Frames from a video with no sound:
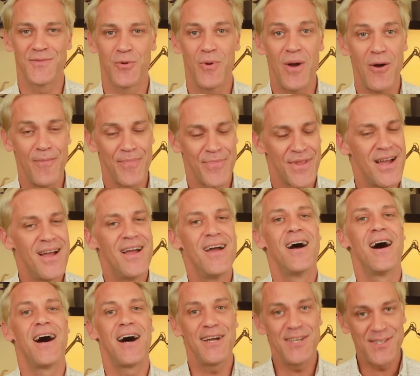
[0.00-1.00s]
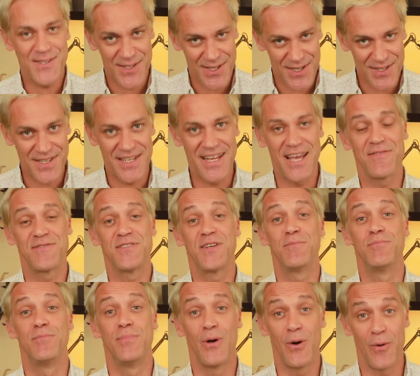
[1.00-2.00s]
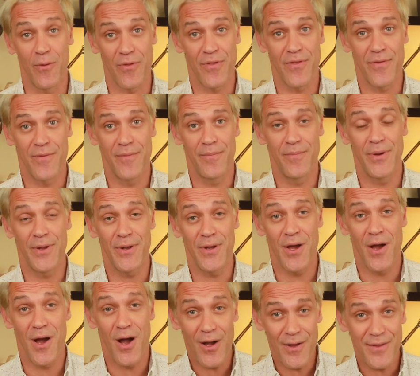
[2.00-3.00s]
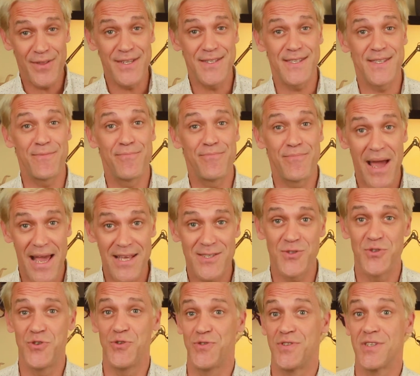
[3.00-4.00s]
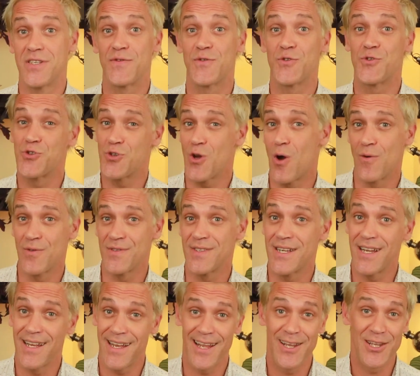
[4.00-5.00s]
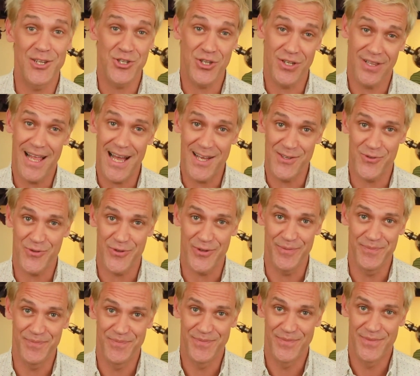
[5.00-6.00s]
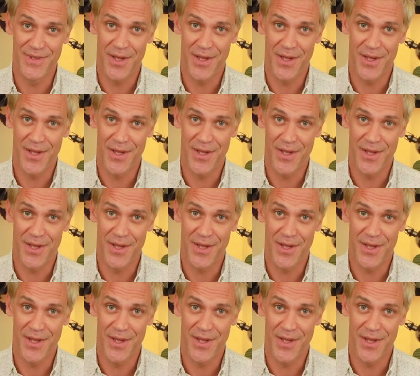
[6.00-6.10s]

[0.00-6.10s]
Well, I certainly have done both, but are these the best uses for songs in an English classroom?